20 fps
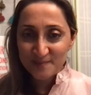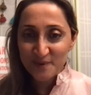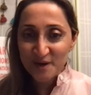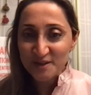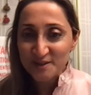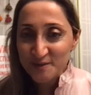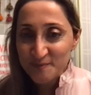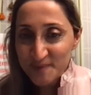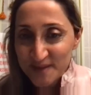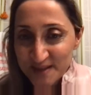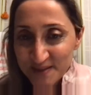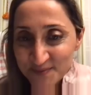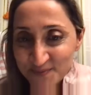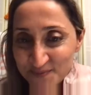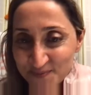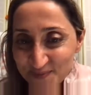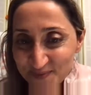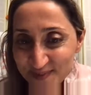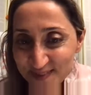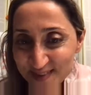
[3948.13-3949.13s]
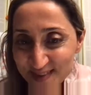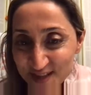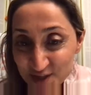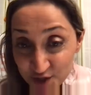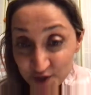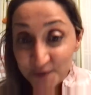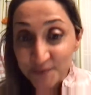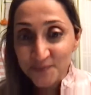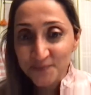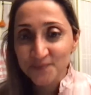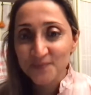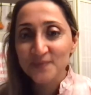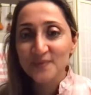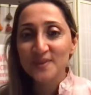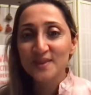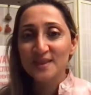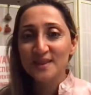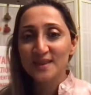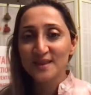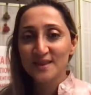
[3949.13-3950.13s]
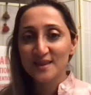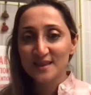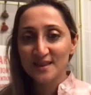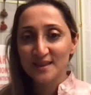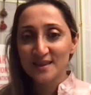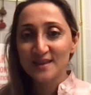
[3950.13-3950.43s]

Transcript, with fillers: Pardon me? One sure. final thought.